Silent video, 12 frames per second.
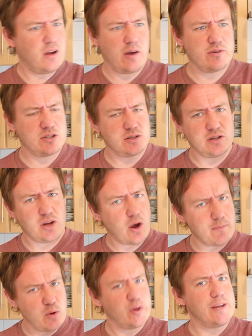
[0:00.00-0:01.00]
I was, you know,
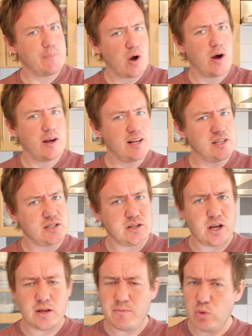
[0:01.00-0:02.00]
a Milky Bar is
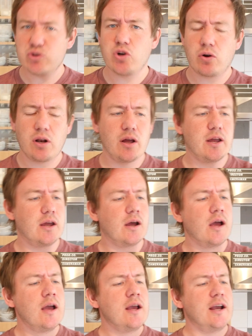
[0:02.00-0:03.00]
uh, milk chocolate here
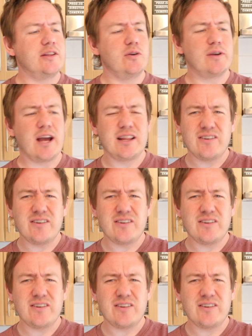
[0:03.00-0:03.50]
in the UK.